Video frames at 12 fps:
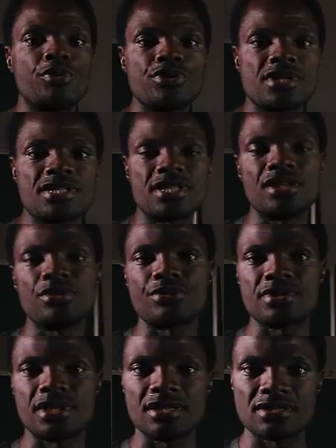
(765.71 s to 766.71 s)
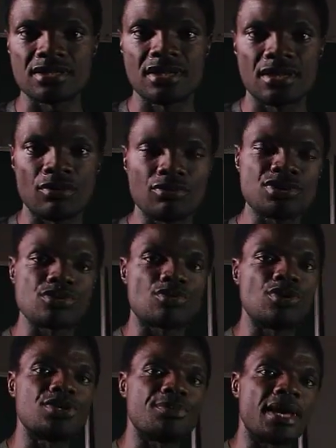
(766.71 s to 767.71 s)
process into stages, which is
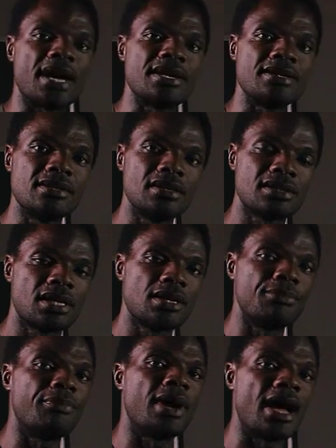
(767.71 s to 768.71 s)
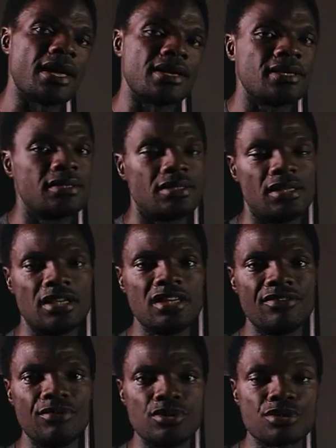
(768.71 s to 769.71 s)
going to be handled by the
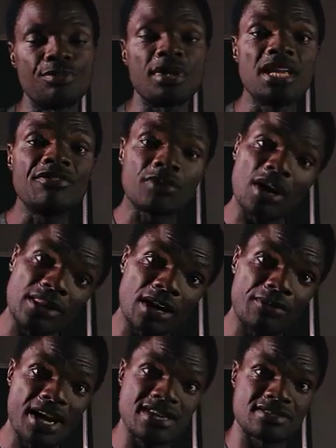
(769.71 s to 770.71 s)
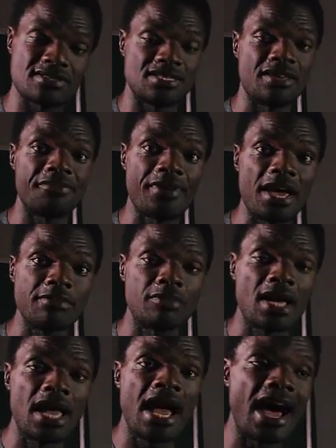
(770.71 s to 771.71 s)
individuals. But if otherwise the firm
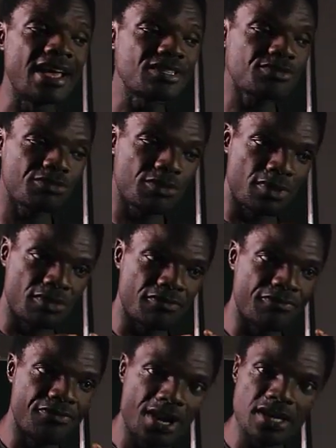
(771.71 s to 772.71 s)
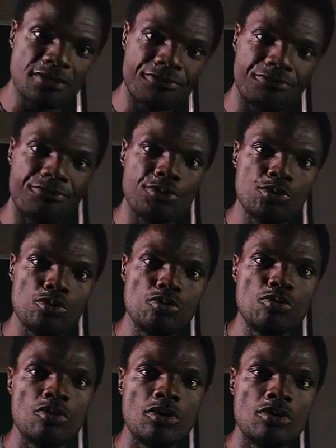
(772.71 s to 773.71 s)
has very few
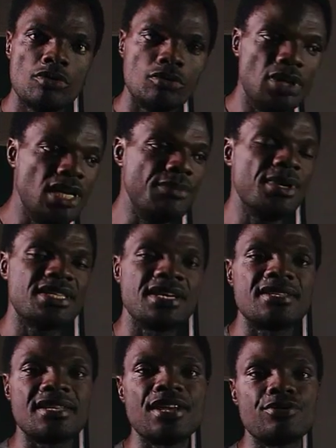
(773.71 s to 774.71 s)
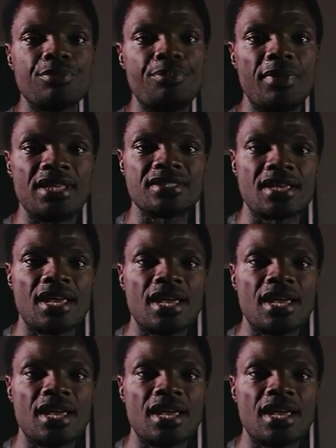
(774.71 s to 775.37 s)
limited equipment,